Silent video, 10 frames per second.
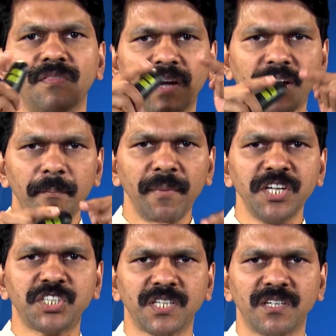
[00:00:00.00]
The
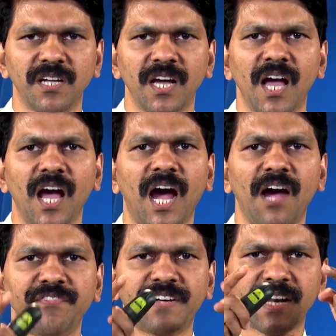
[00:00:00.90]
commission,
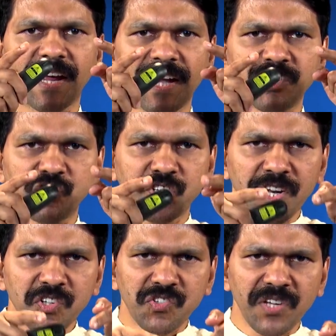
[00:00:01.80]
after
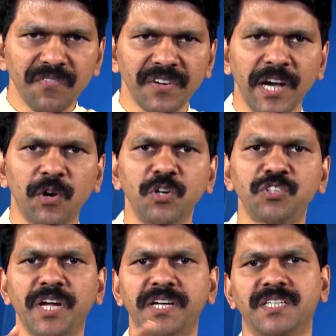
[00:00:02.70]
extensive
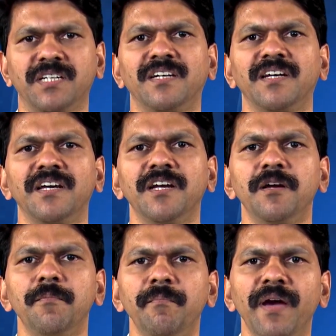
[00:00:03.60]
negotiation,
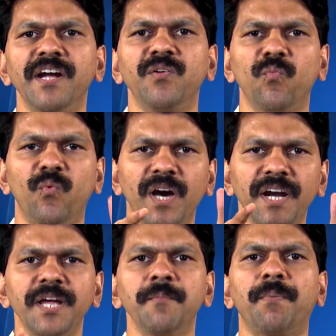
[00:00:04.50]
made
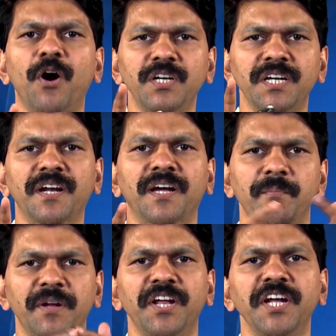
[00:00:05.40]
very important
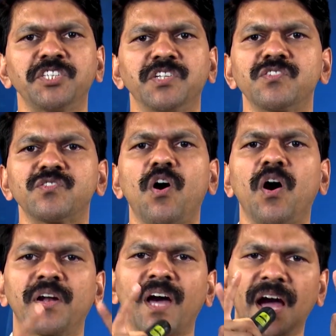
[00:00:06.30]
recommendations
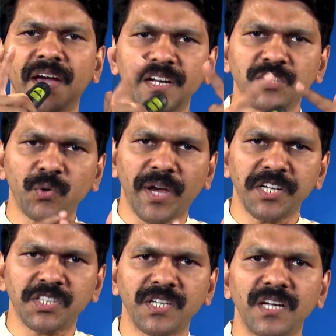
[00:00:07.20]
on higher
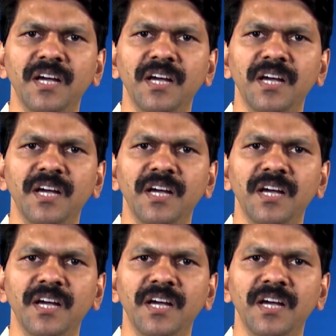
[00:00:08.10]
education,